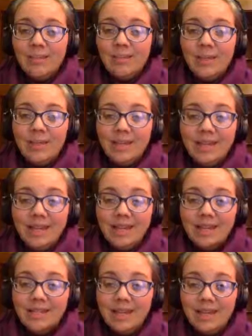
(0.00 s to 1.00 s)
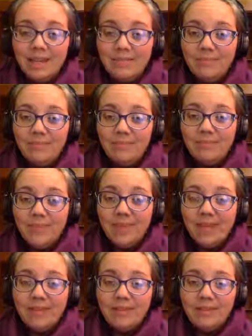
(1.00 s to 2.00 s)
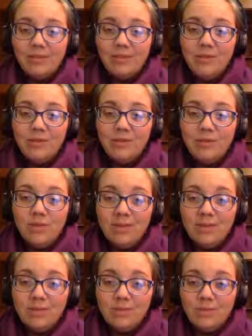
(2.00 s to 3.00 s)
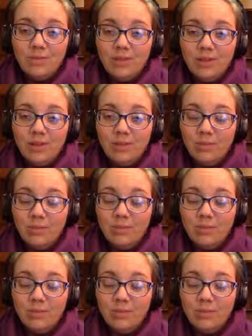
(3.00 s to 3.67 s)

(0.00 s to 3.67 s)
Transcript: but next time we do this sutra will